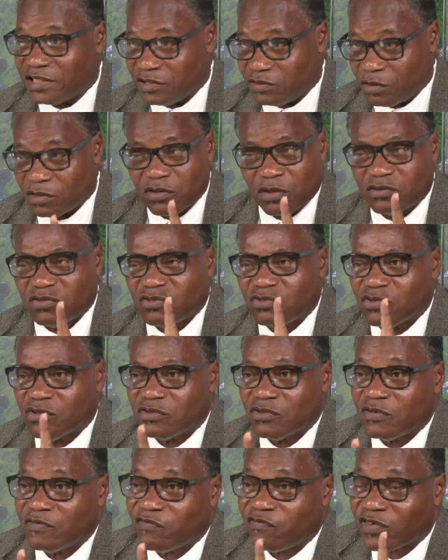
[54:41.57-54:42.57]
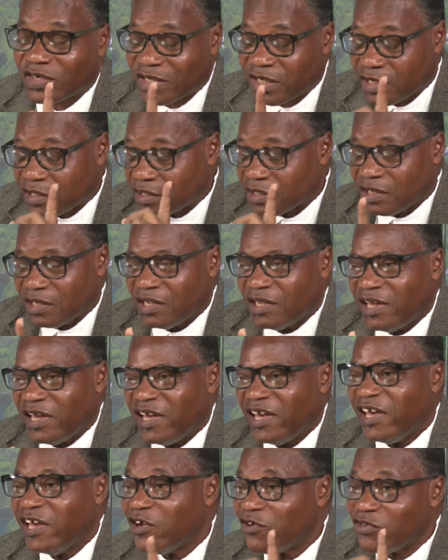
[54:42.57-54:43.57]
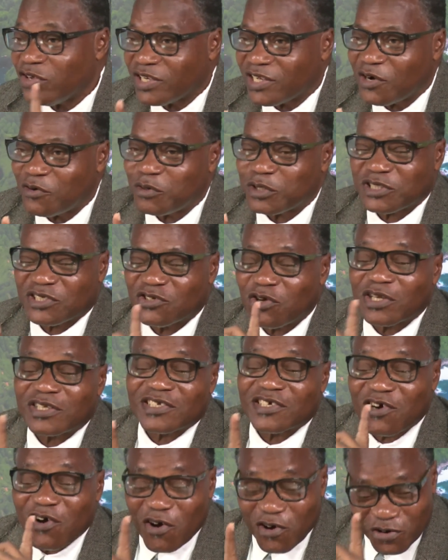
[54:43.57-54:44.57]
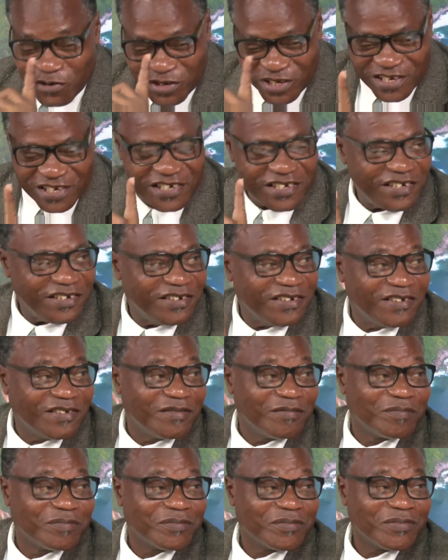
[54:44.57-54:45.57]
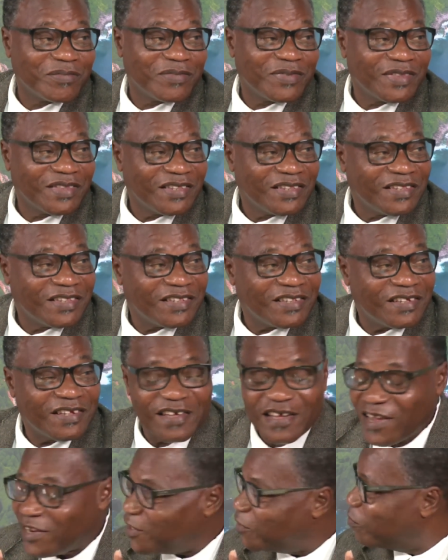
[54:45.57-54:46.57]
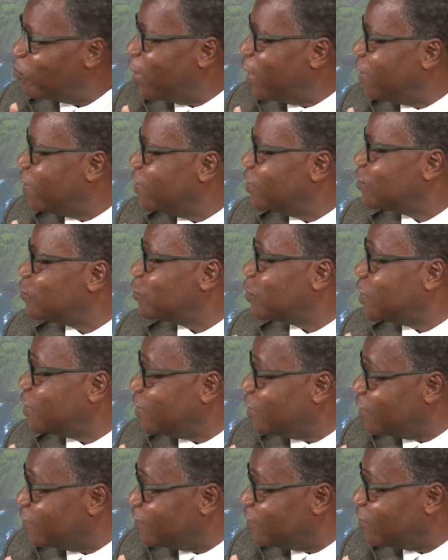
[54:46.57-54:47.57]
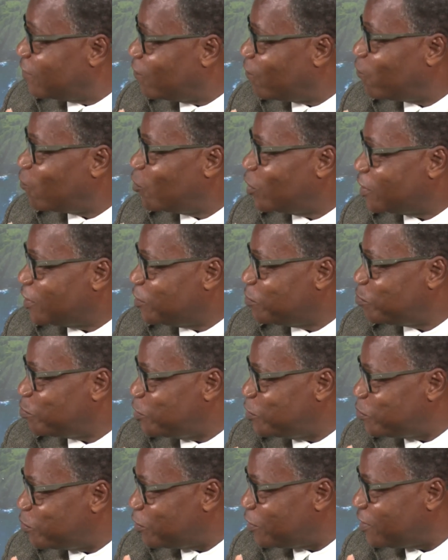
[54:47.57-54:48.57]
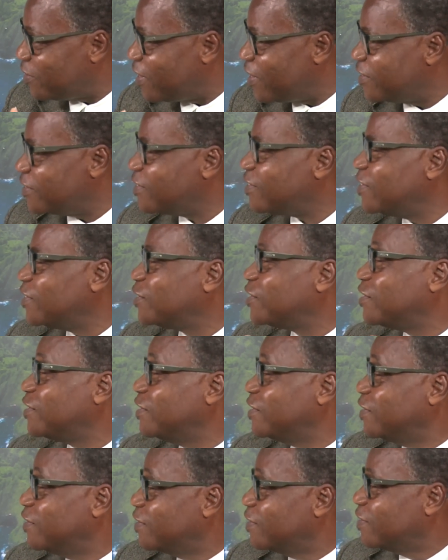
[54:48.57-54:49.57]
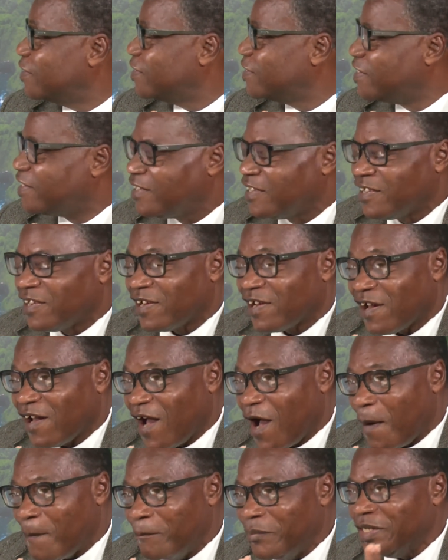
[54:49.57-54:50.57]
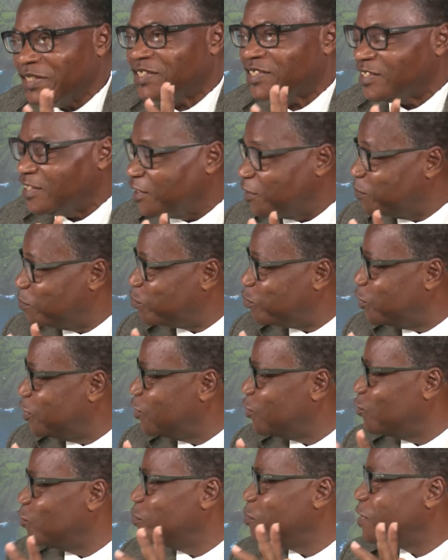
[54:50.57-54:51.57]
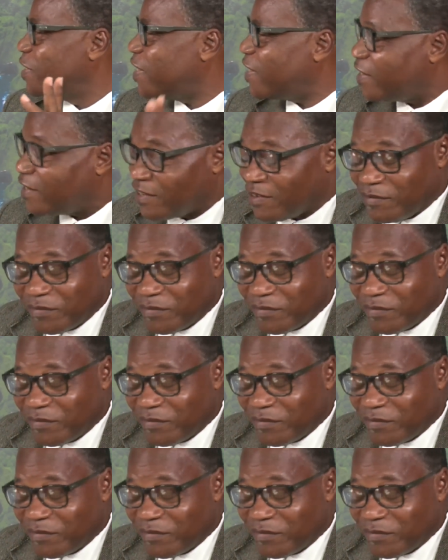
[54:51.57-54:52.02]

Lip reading: Don't forget, Erica was not a hurricane. It managed to kill 14 people and 16 are missing, presumed dead.